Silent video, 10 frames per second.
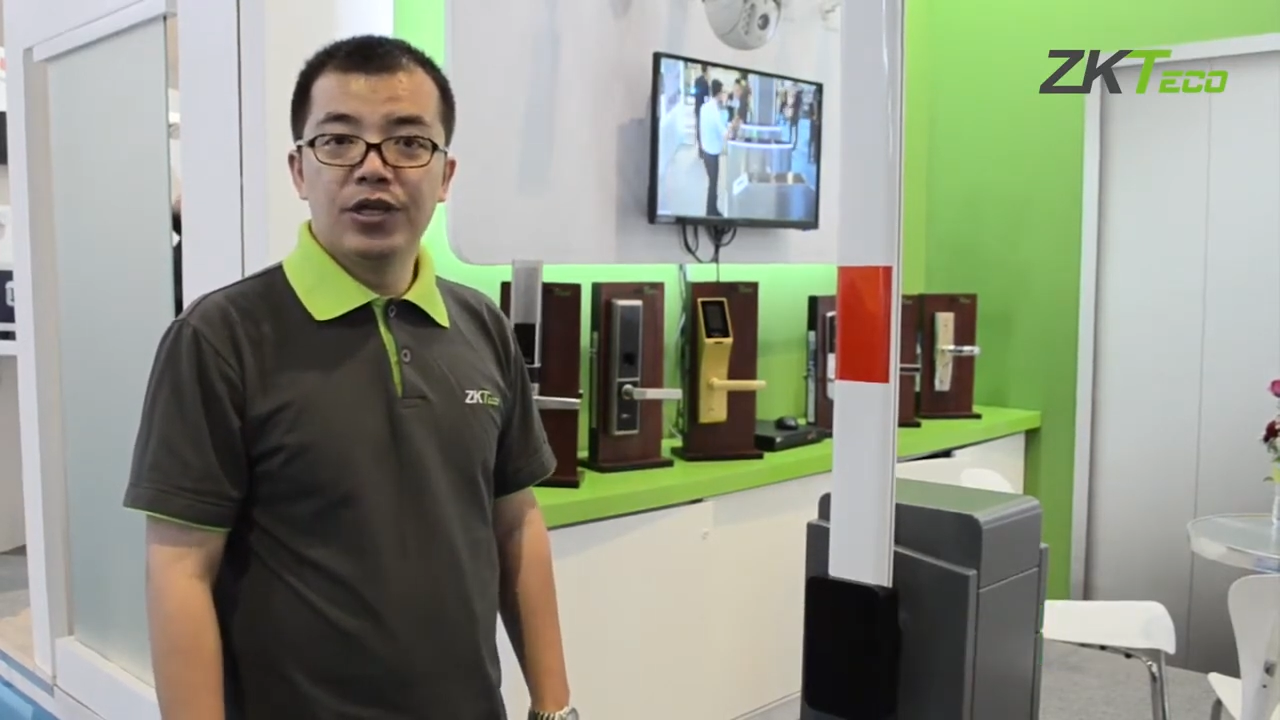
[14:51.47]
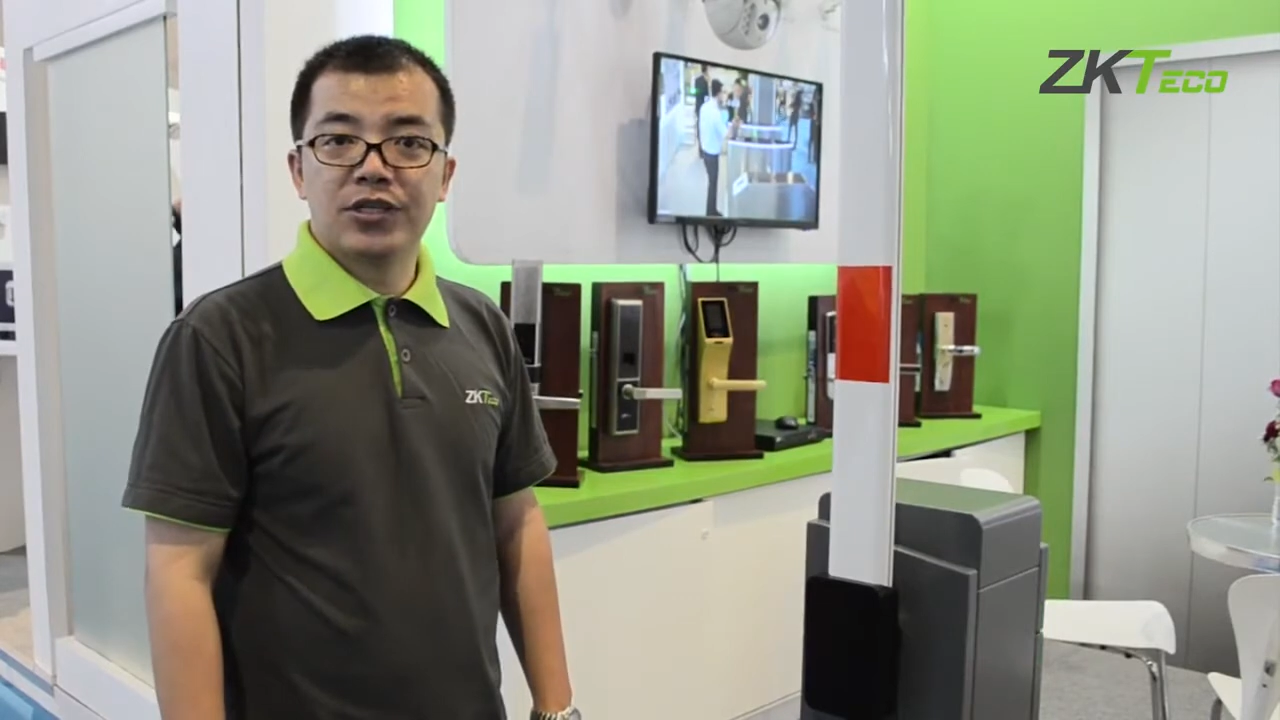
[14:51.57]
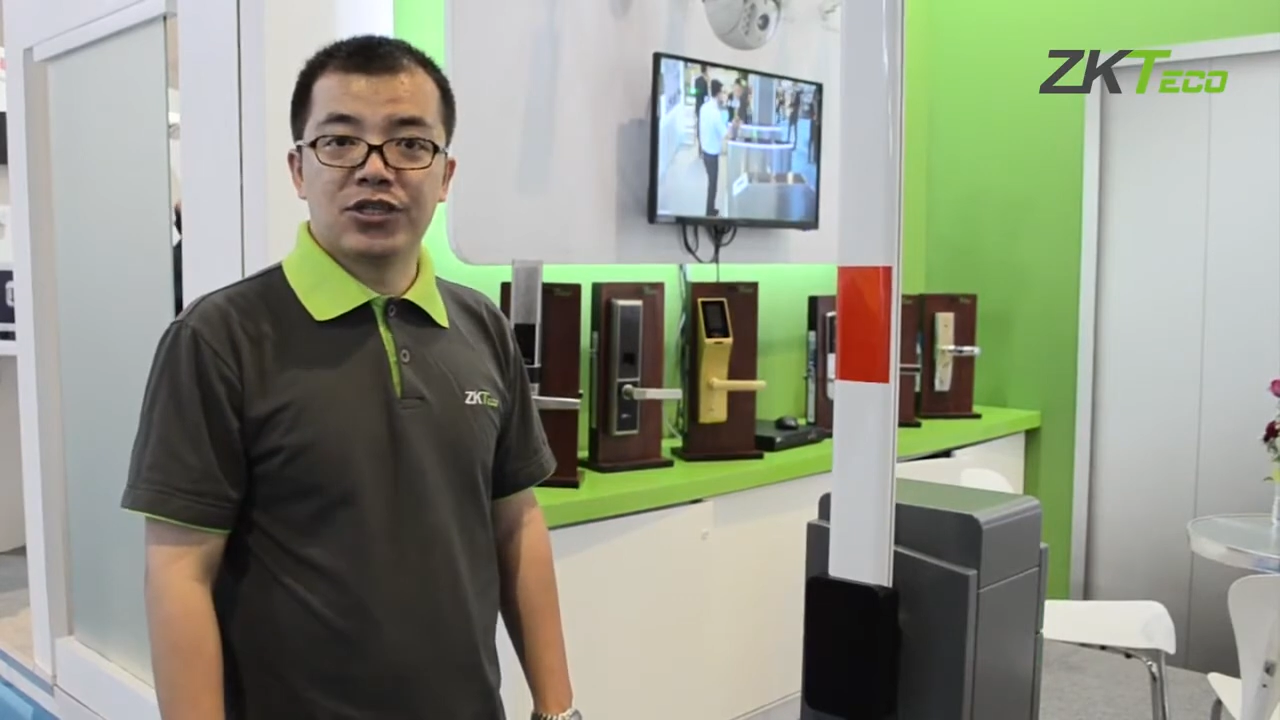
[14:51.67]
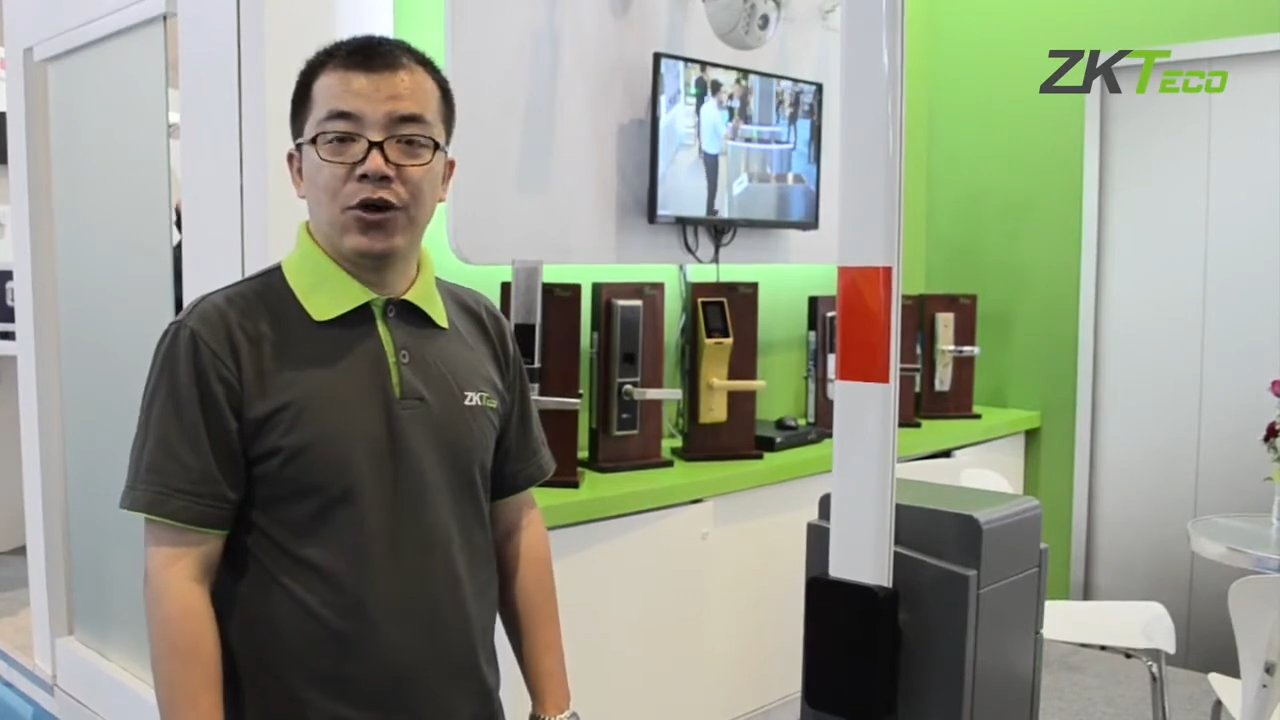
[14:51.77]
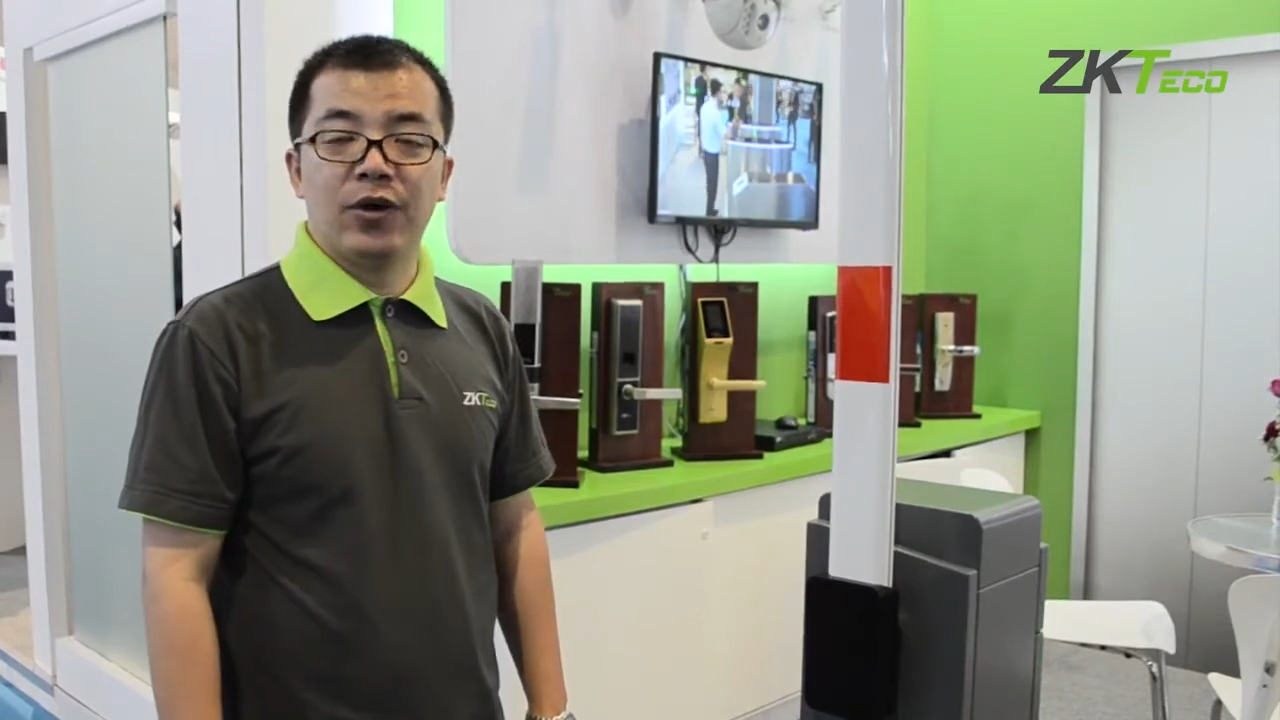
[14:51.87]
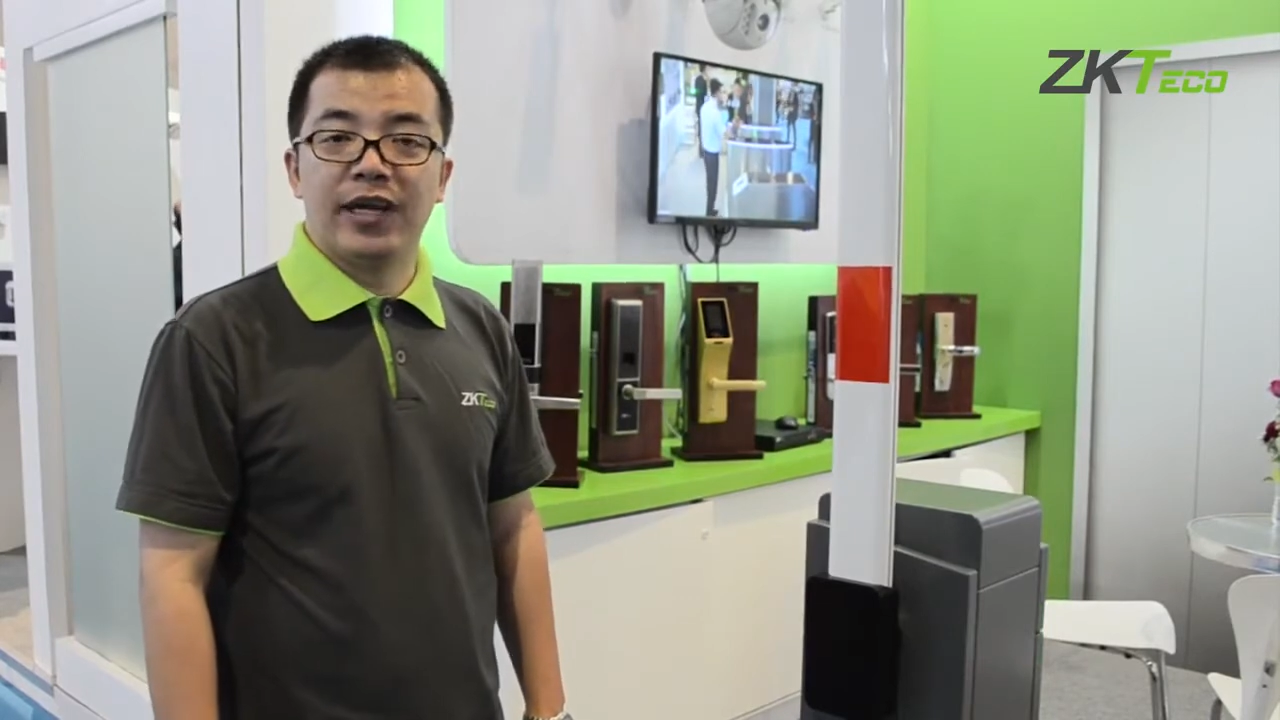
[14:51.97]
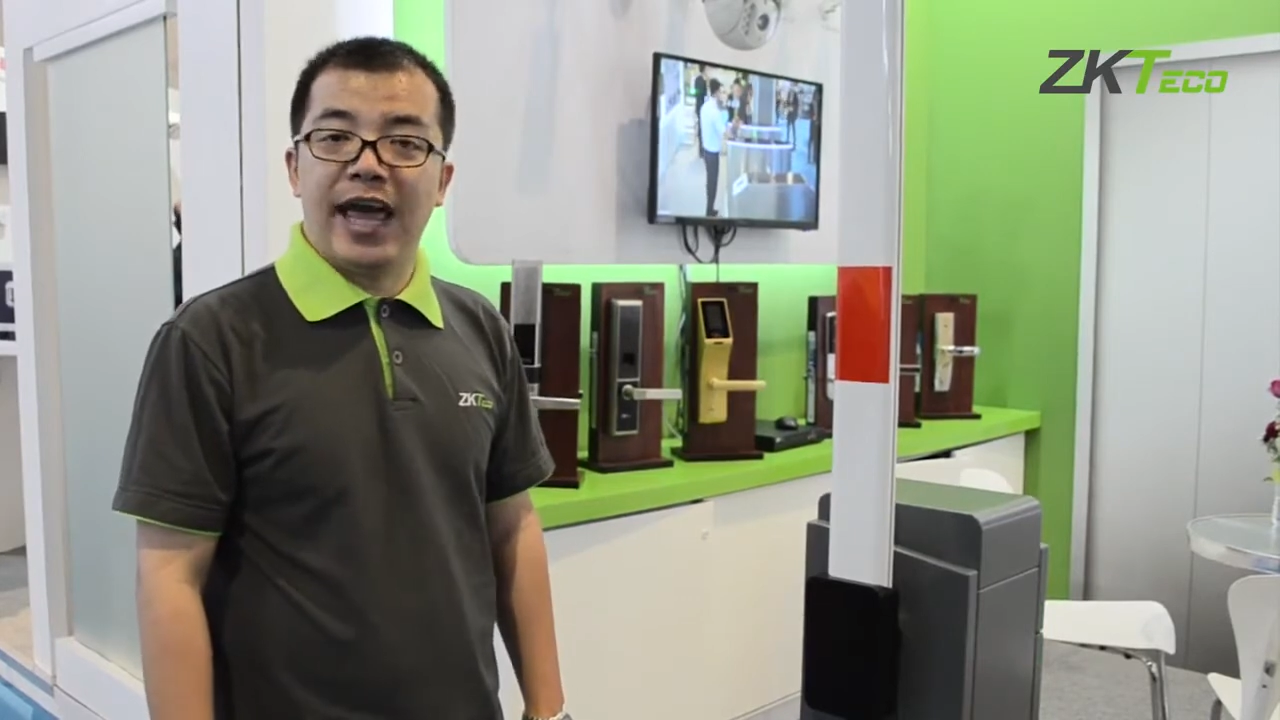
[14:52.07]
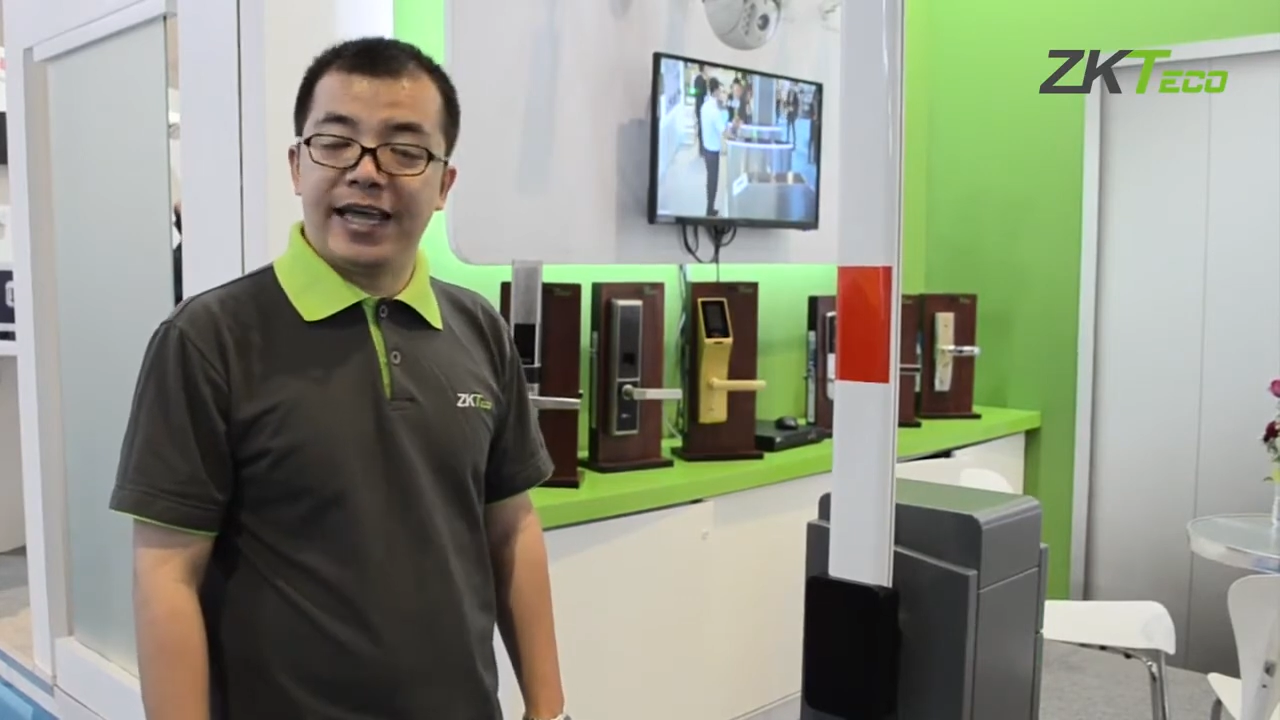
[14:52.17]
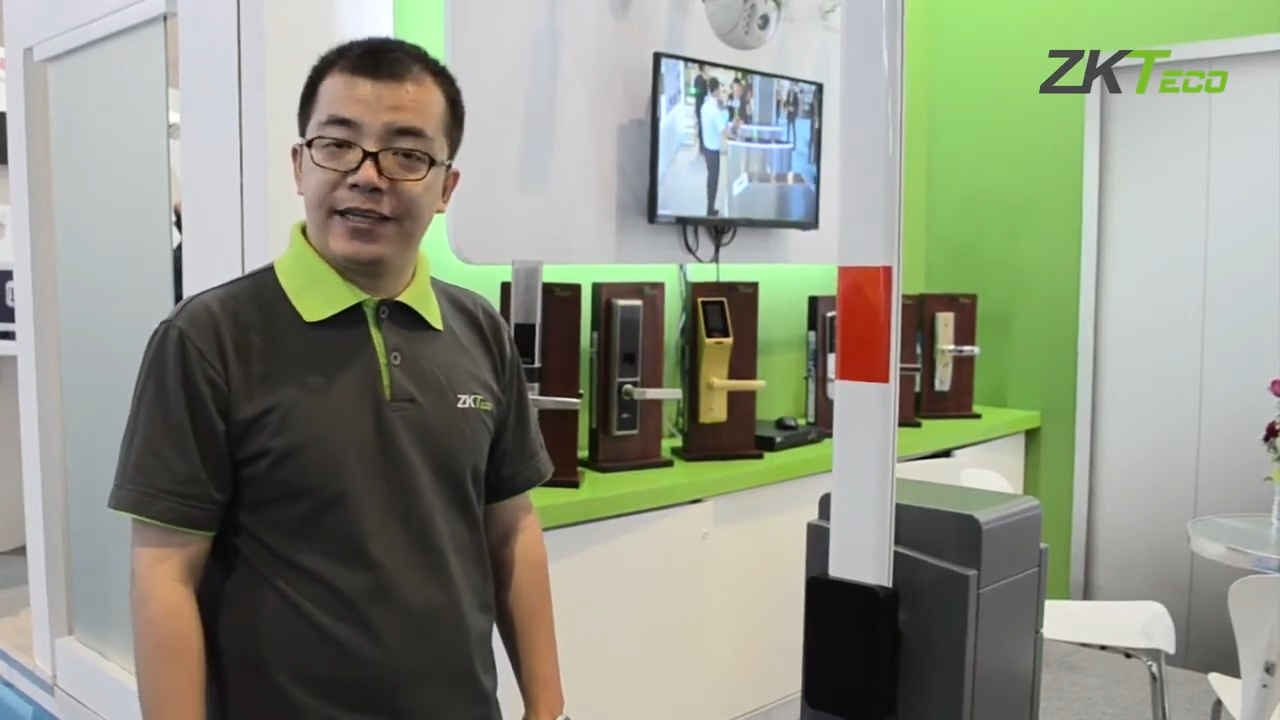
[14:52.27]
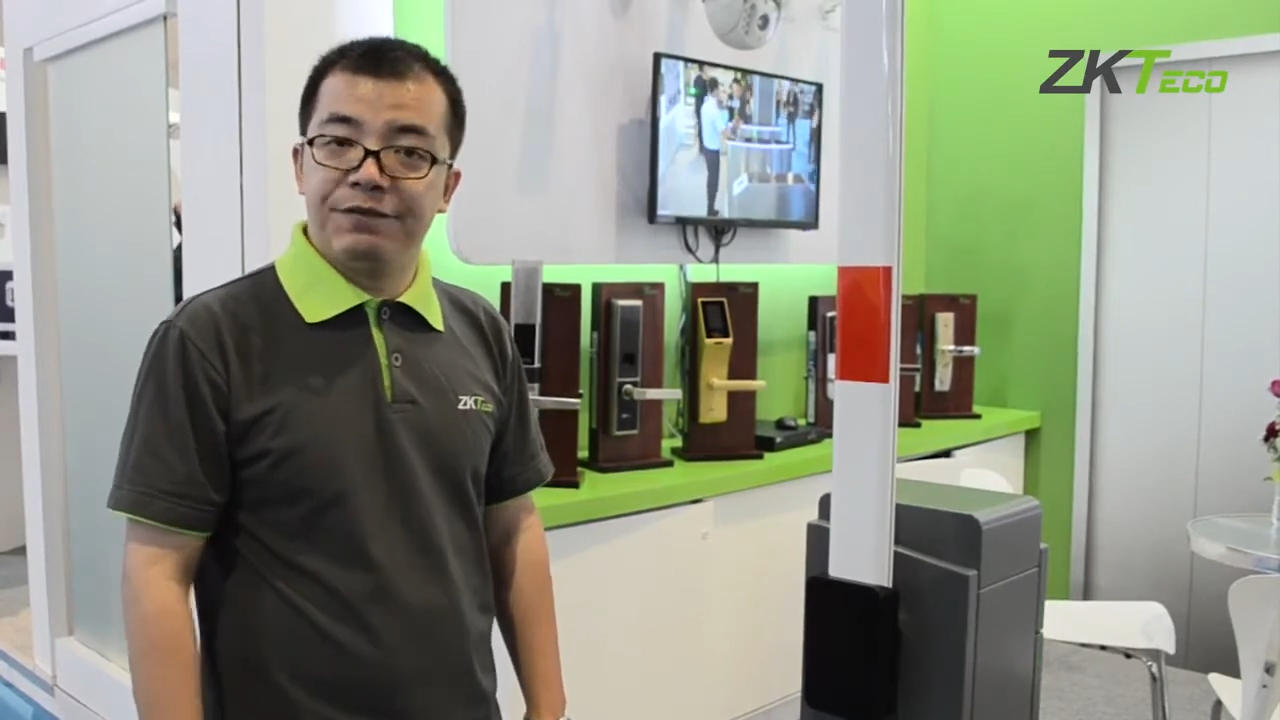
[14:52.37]
So
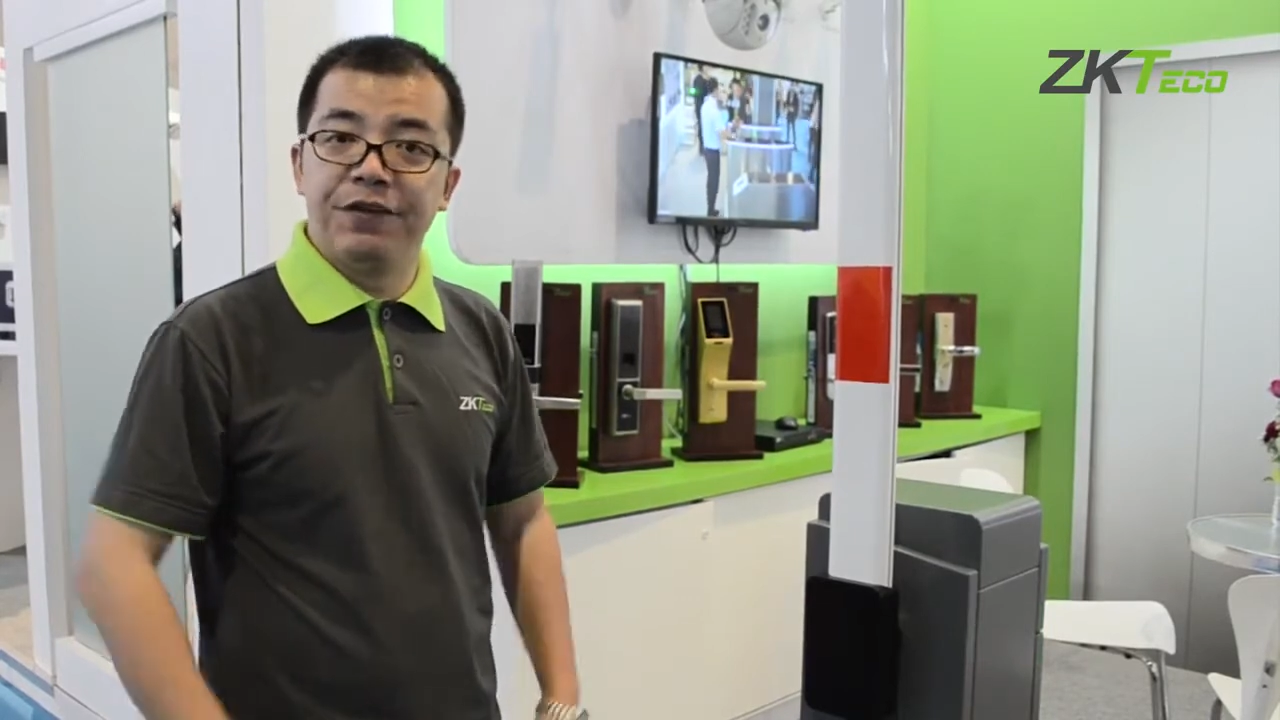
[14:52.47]
like